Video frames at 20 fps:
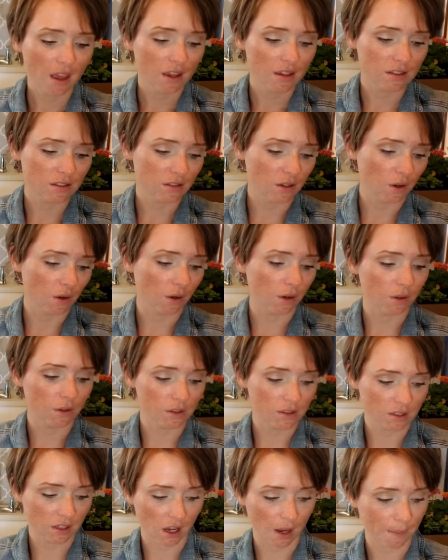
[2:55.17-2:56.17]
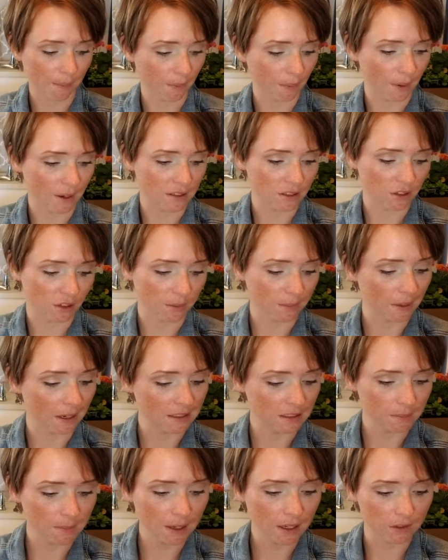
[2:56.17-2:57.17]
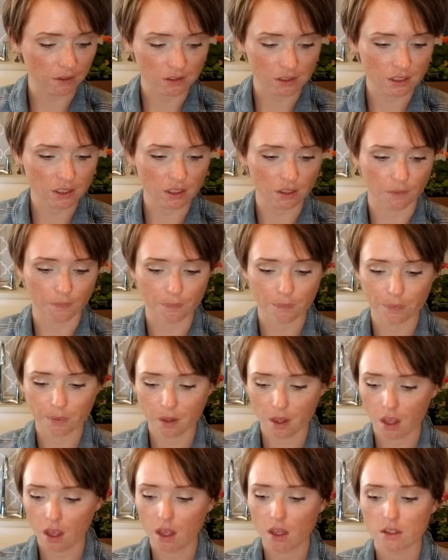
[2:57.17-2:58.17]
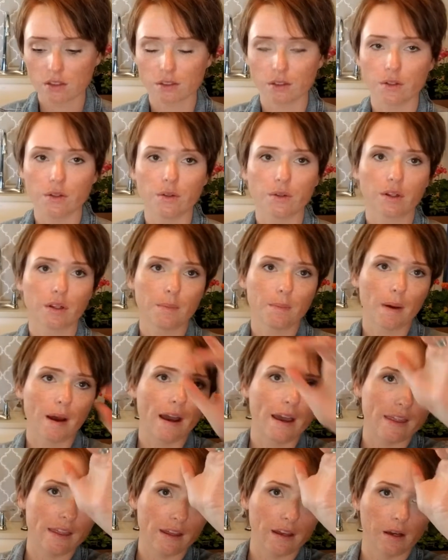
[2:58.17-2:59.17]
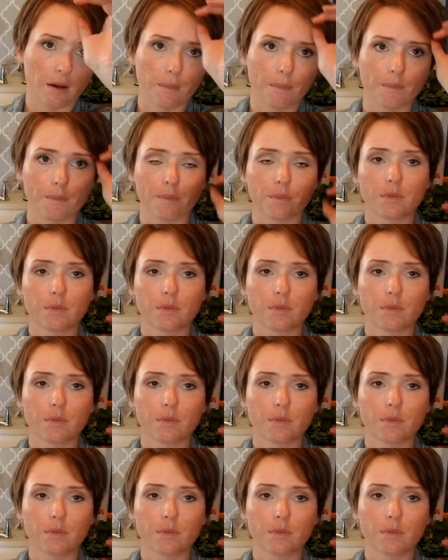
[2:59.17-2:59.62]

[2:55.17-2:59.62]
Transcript: So there's a couple of ways you can buy tomatoes too. So you can buy them